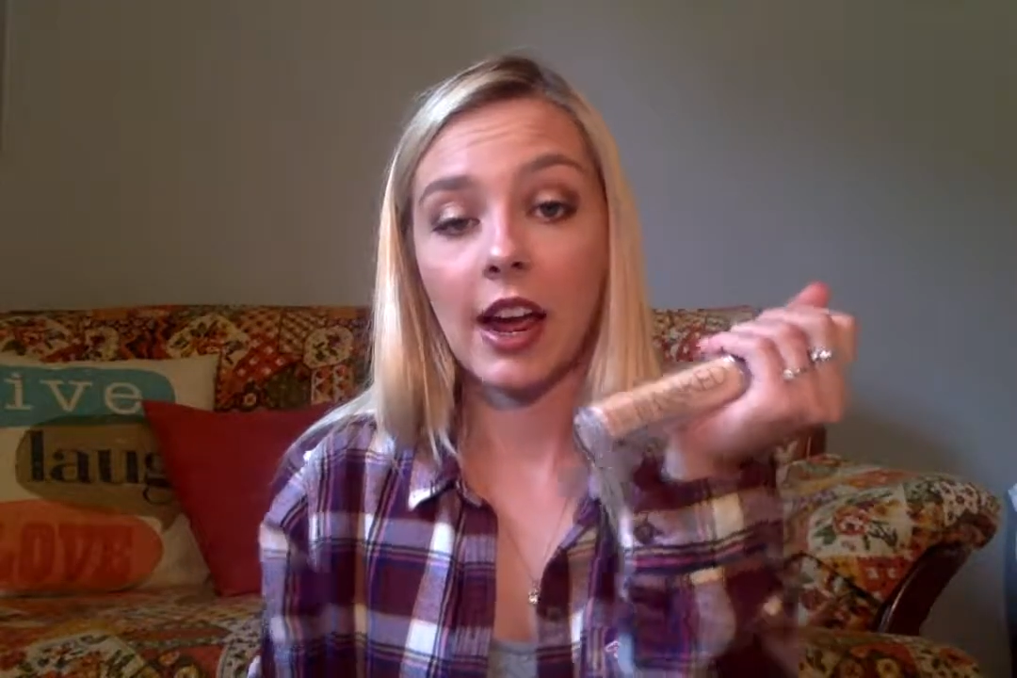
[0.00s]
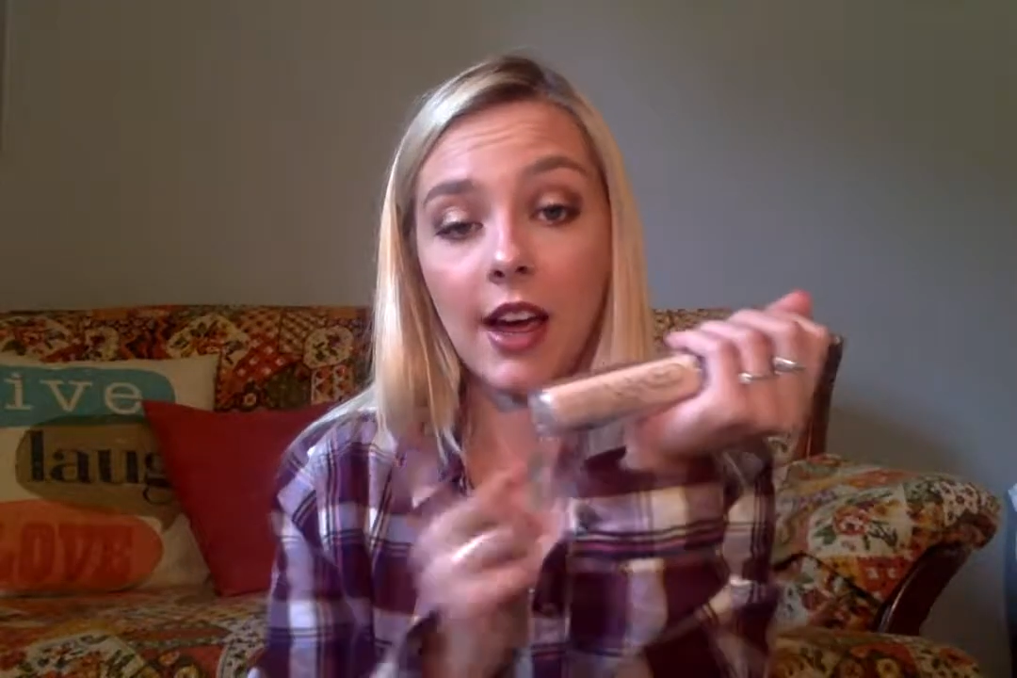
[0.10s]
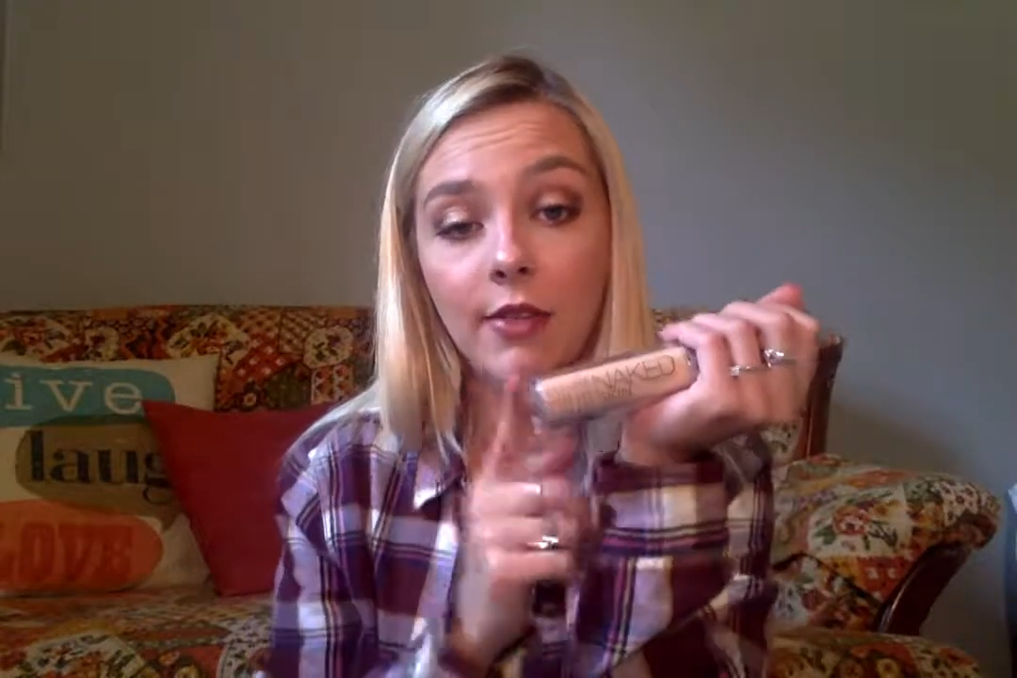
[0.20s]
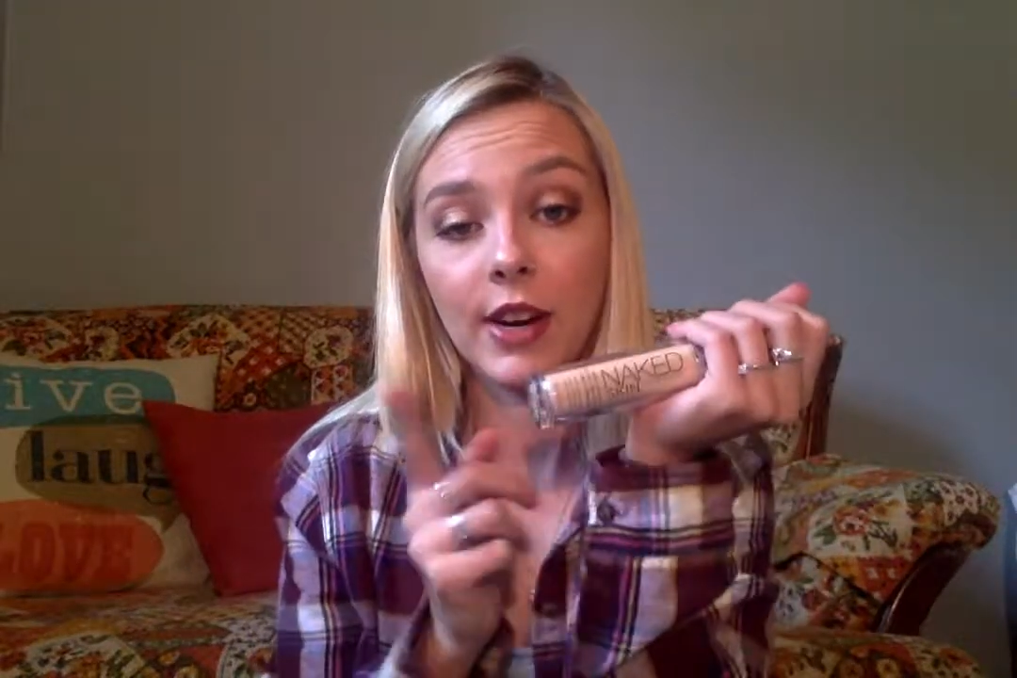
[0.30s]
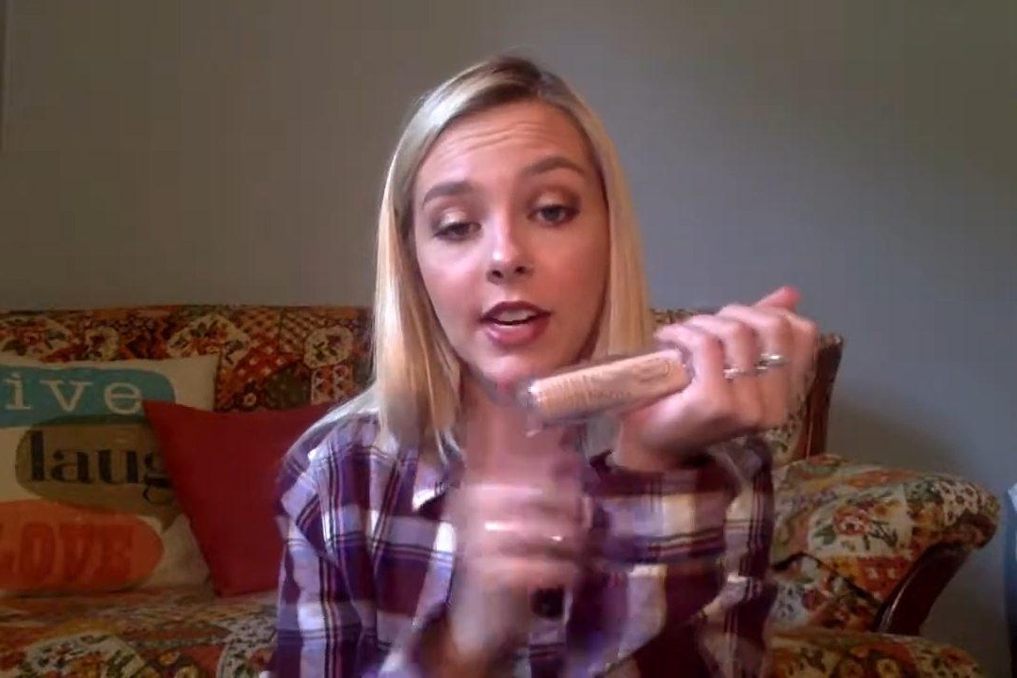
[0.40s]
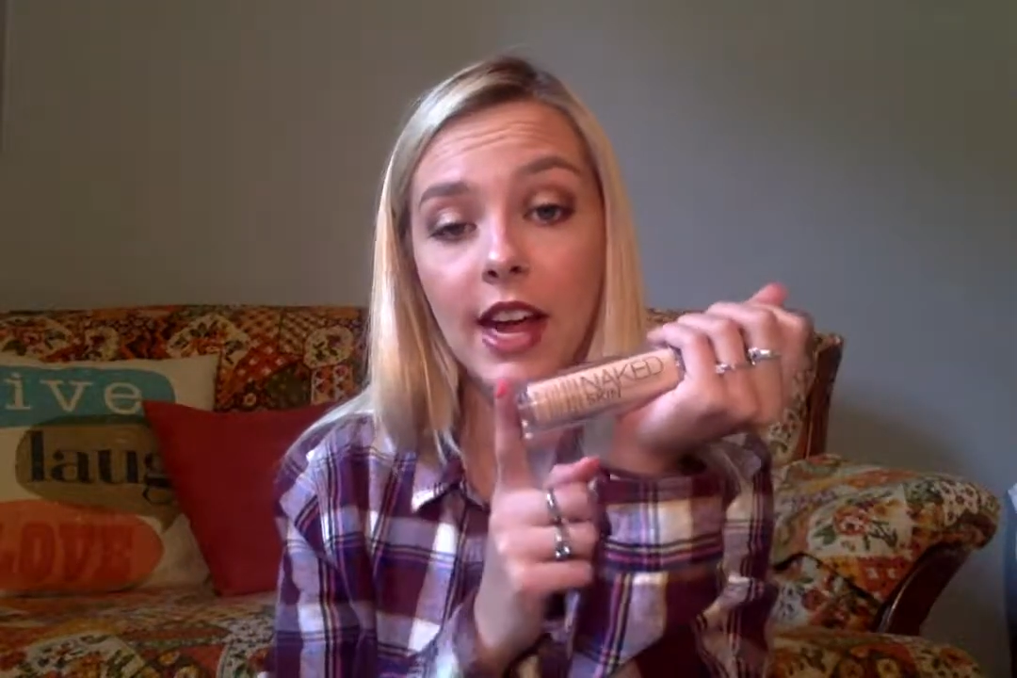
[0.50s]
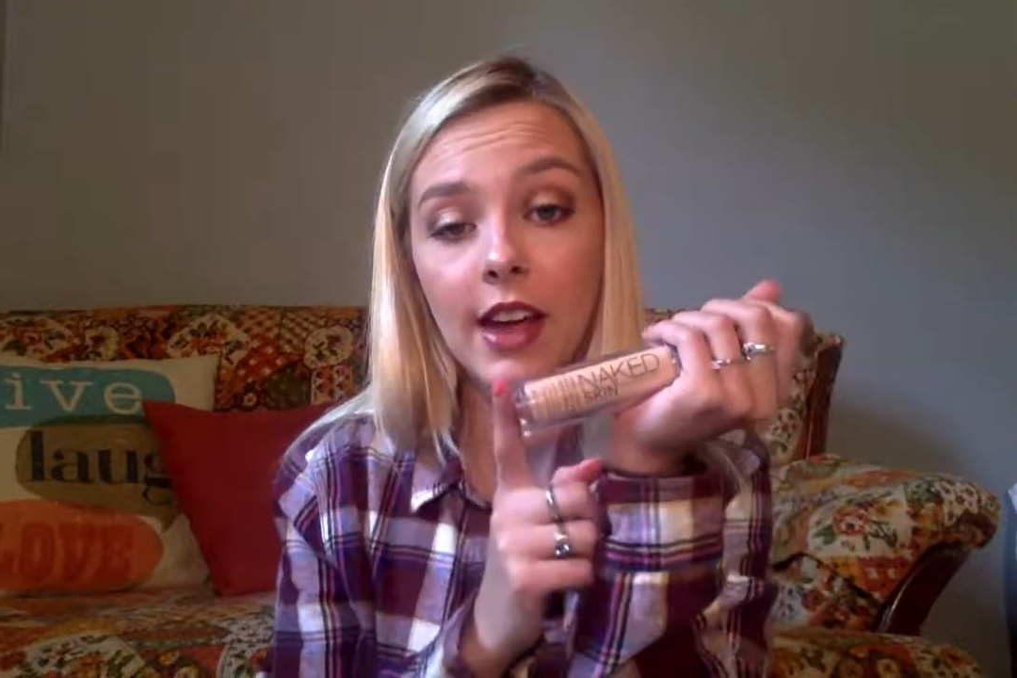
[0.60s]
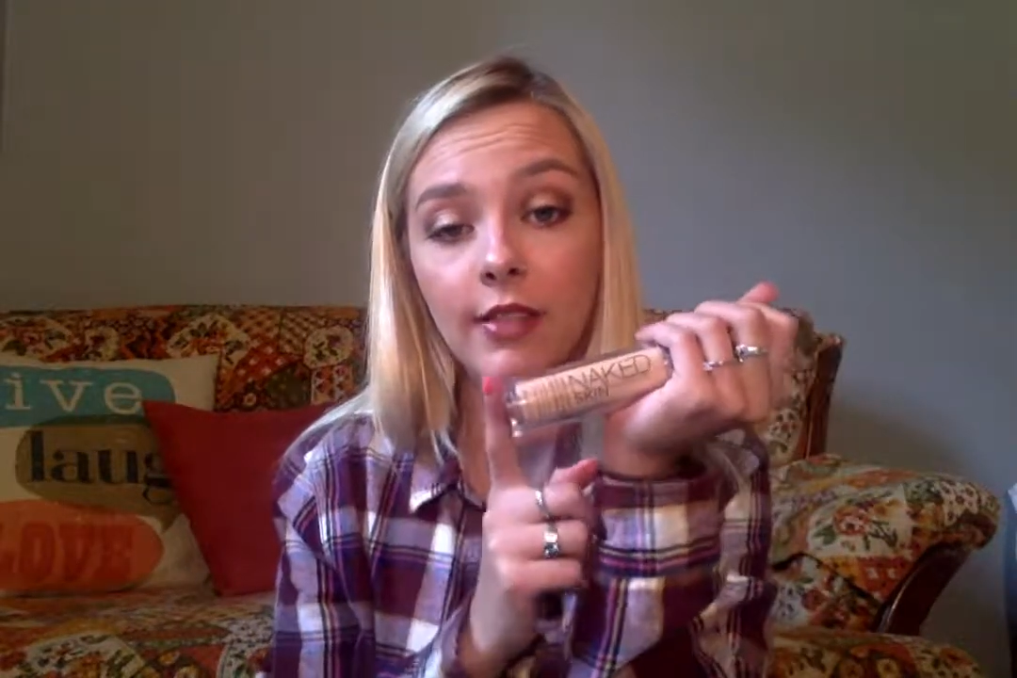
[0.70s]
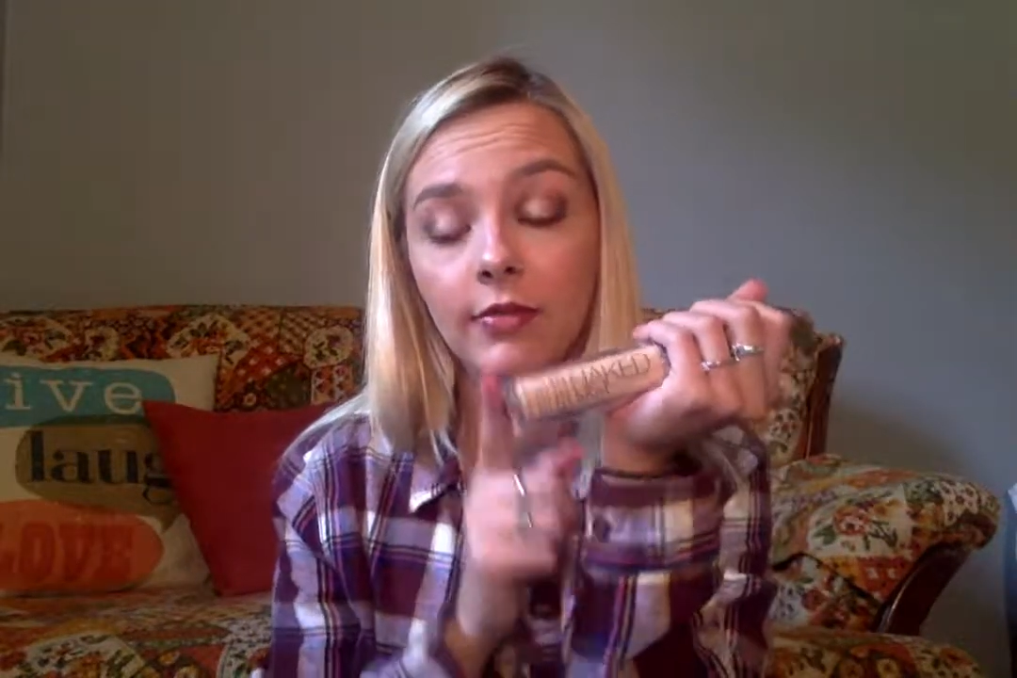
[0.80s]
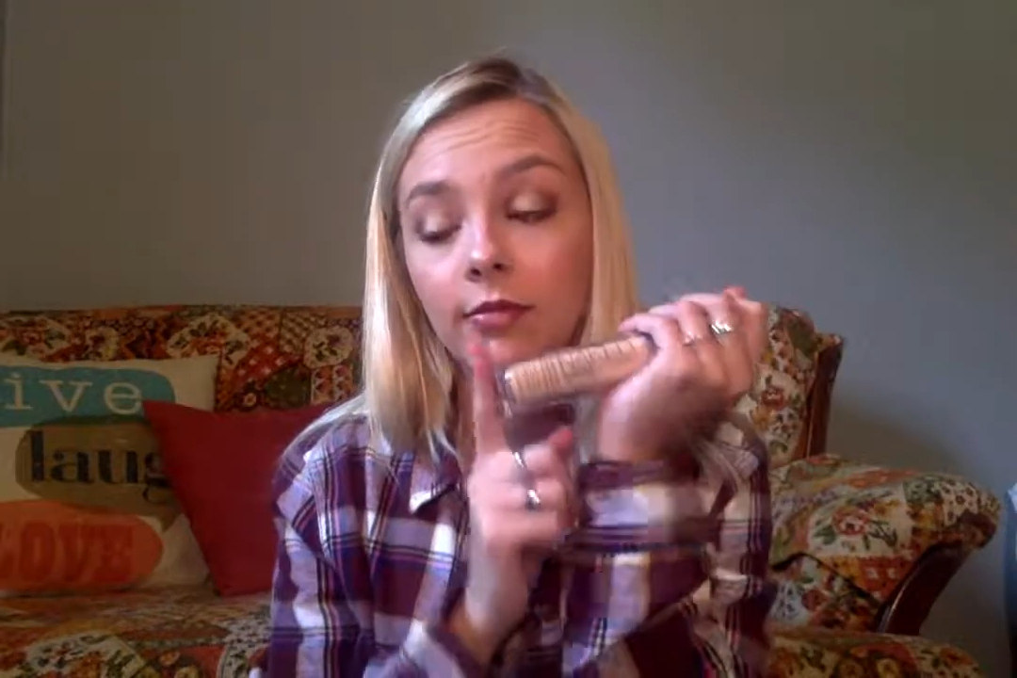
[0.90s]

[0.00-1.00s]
everyday